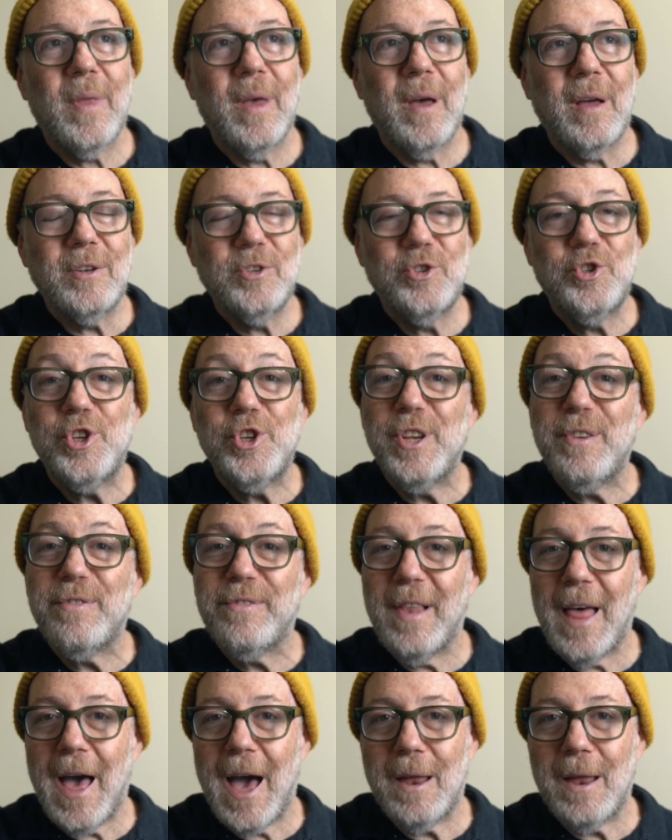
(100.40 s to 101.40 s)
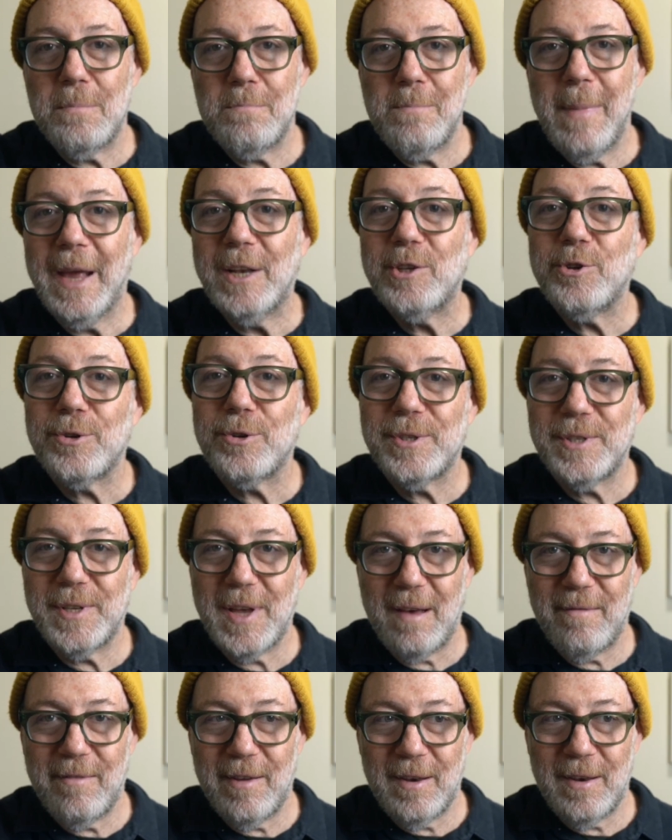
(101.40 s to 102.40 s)
G flat major
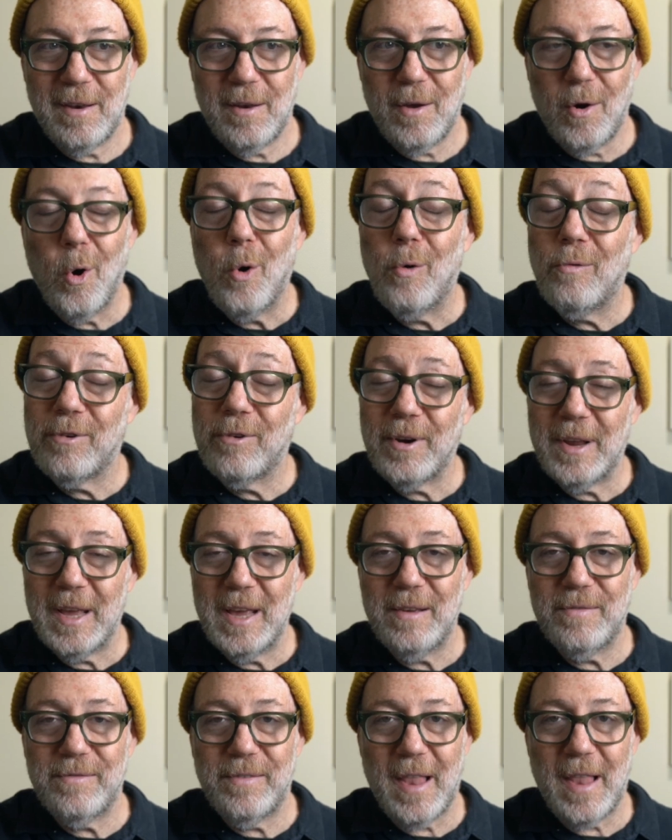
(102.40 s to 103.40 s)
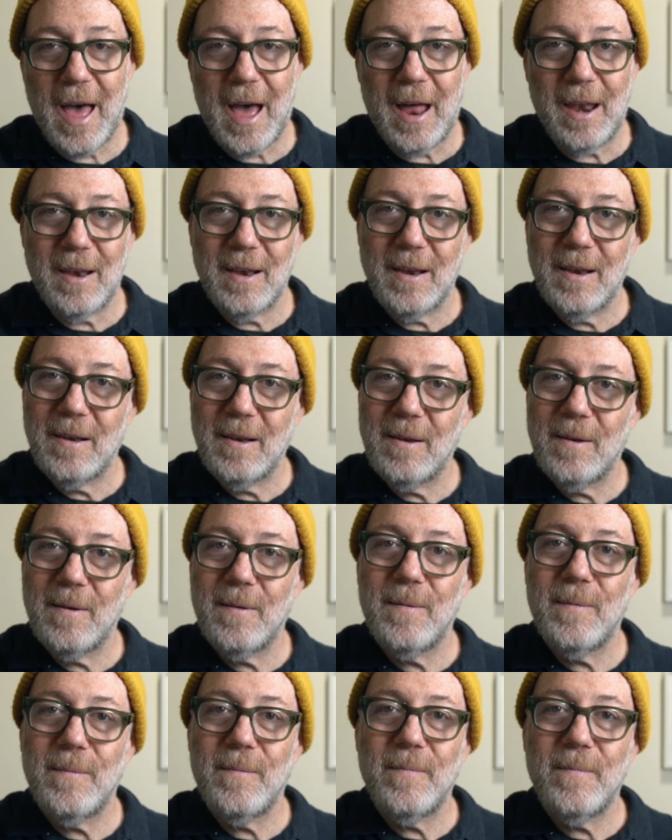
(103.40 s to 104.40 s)
7 over E flat.
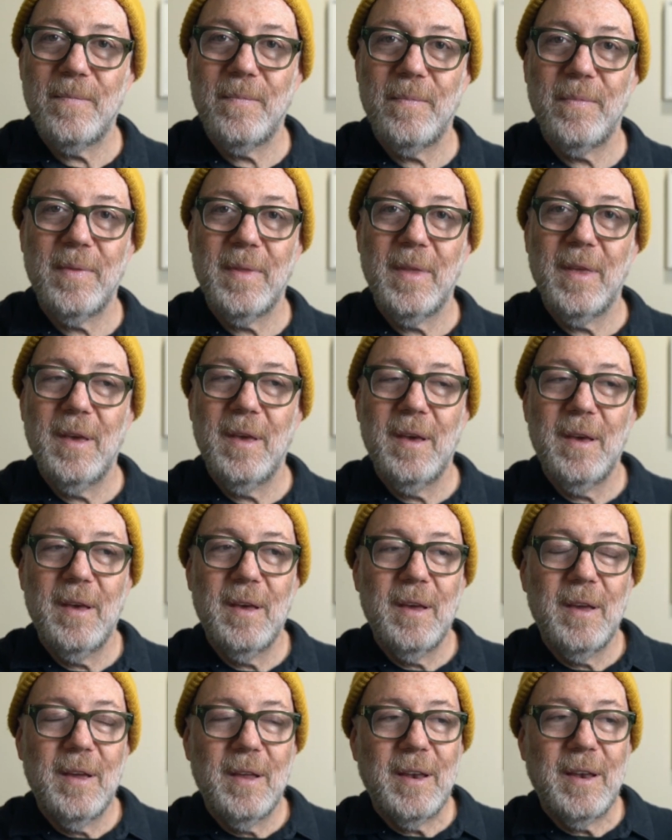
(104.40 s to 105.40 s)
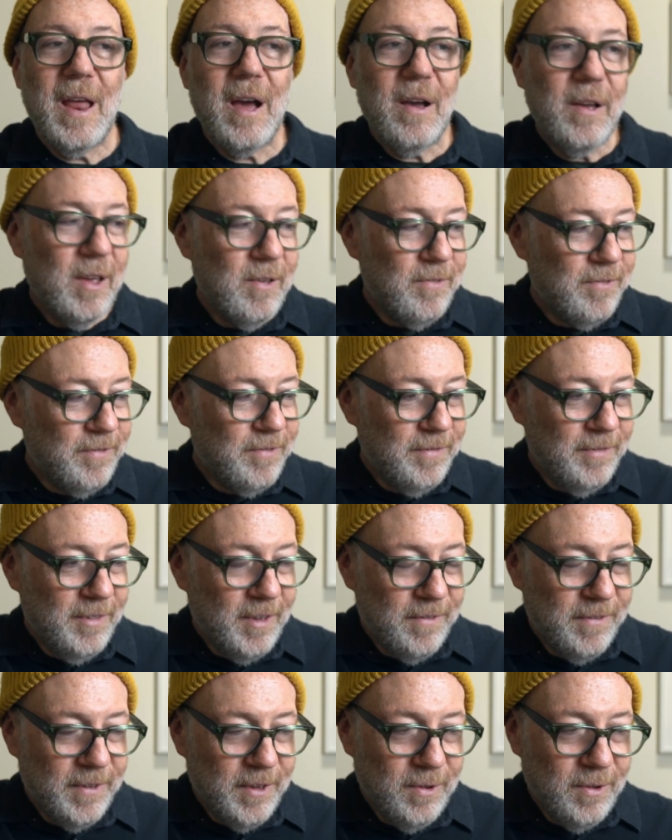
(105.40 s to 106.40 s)
Now,
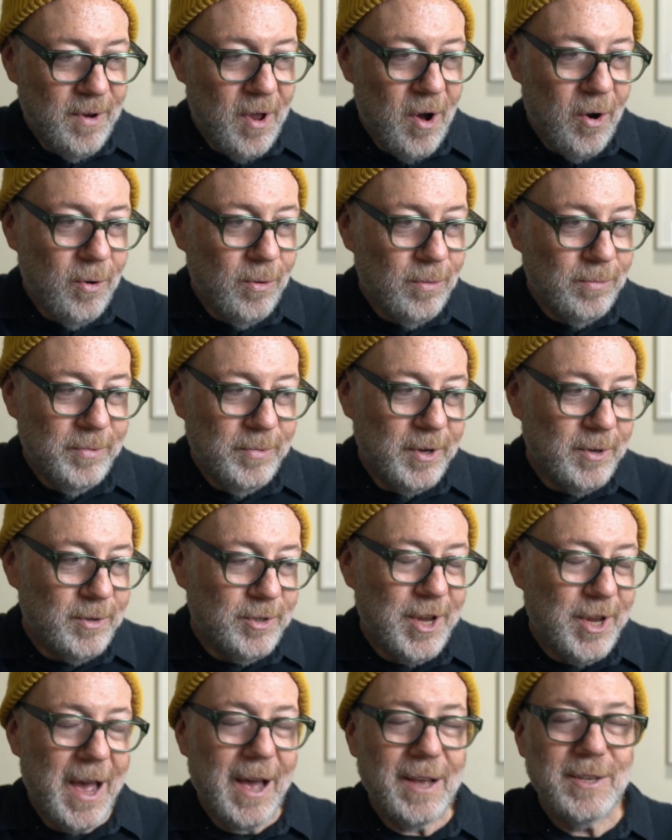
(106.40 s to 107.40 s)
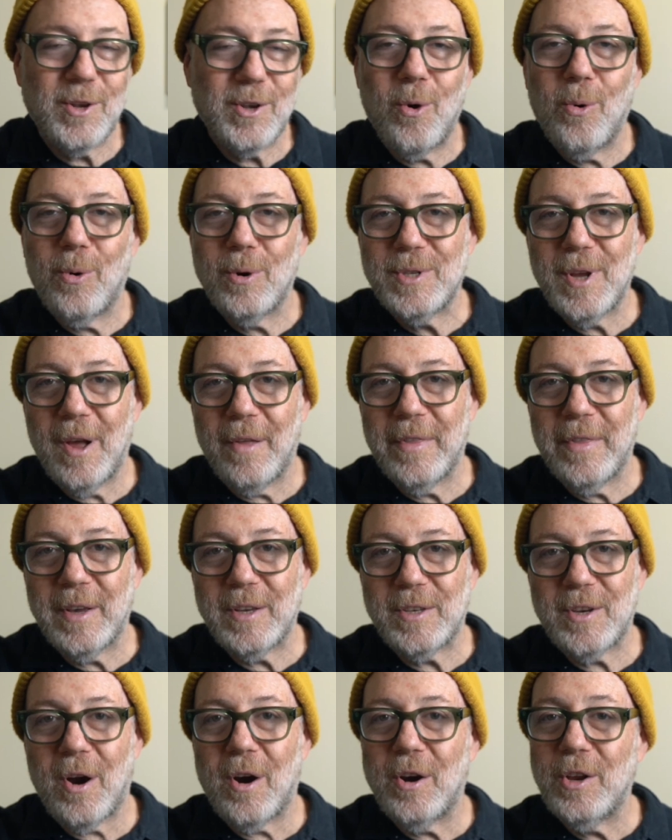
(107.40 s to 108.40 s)
if you know your jazz chords on the
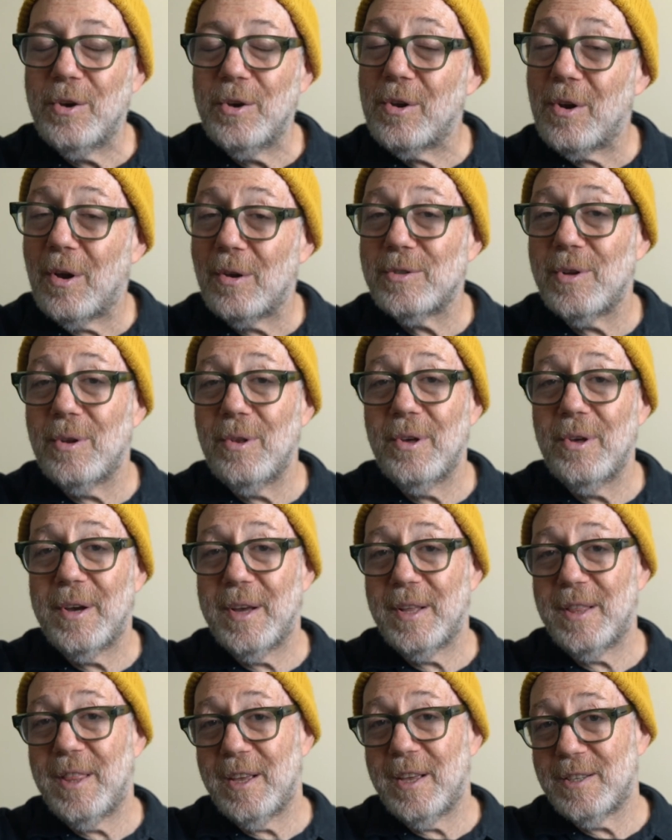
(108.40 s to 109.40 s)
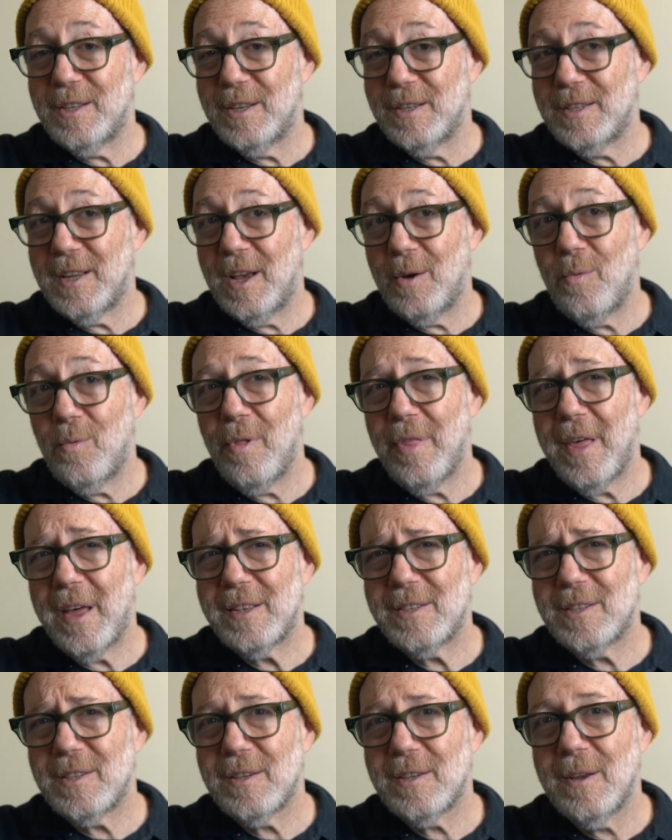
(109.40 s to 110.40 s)
guitar, you could also look at this and say, well,
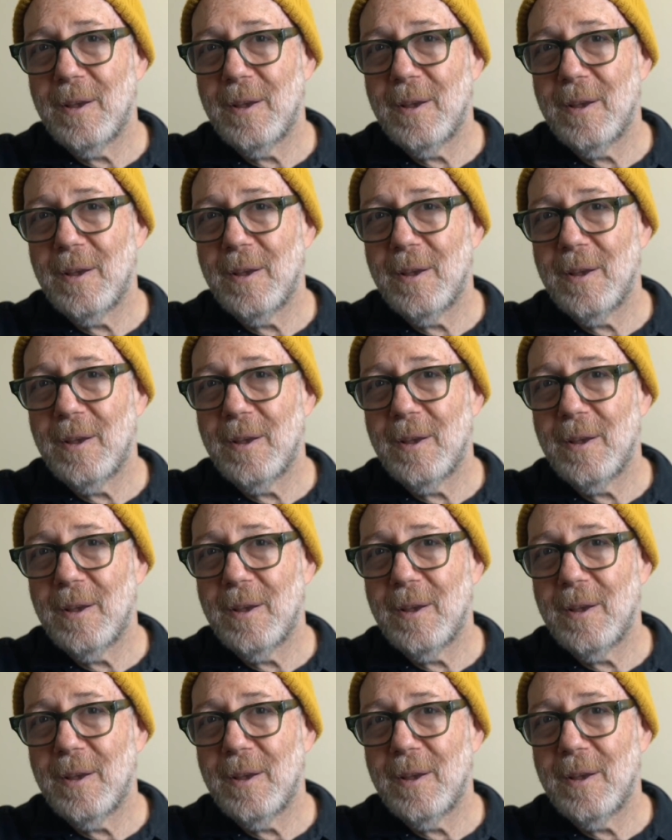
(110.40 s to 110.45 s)
that's